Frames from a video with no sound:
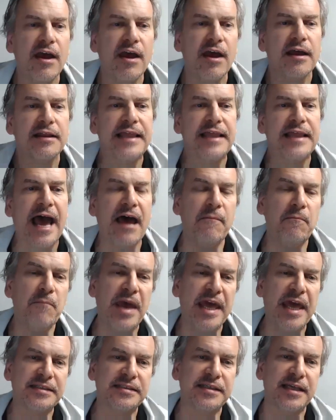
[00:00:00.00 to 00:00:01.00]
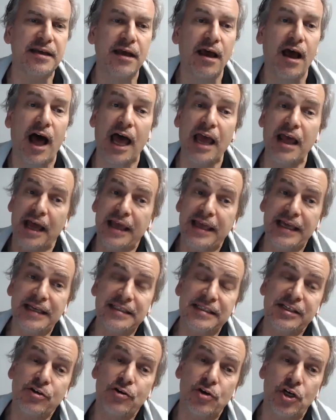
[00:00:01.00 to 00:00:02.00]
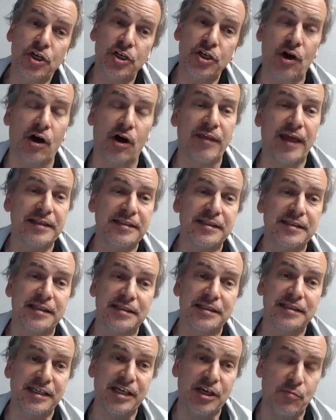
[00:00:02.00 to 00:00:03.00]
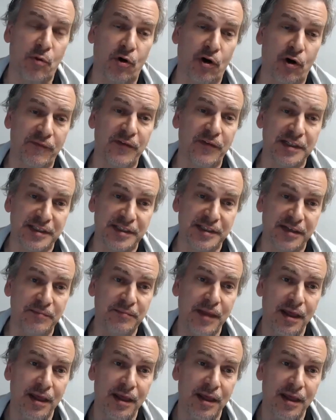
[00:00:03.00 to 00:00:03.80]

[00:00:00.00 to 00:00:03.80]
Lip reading: That makes it, I guess you could call that the skeuomorphism,